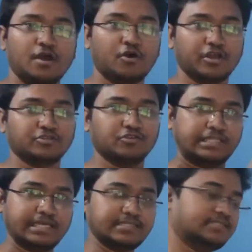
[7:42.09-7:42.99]
Okay, so
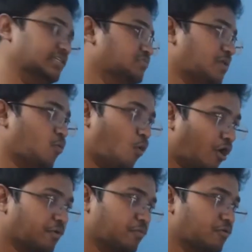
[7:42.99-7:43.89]
this is my
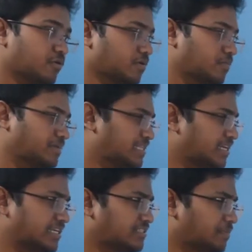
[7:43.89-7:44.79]
word board.
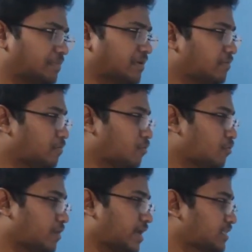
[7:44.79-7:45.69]
Basically, it's a pinup
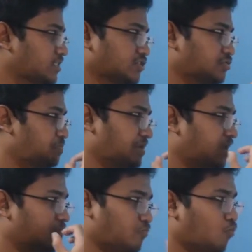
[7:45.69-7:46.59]
board where I just pin
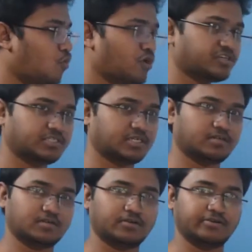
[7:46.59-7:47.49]
up words that
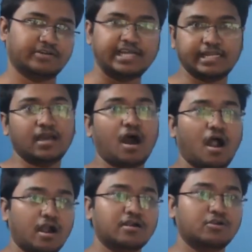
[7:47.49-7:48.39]
are really
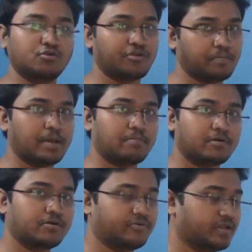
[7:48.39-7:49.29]
hard to
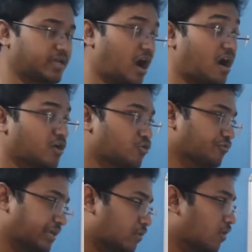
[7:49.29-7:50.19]
remember, really hard to
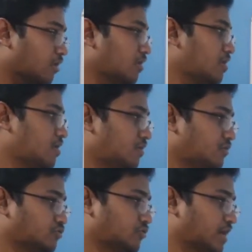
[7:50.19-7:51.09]
recall,
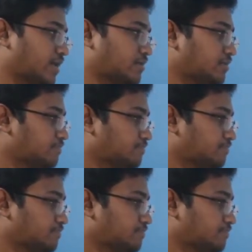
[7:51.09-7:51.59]
so that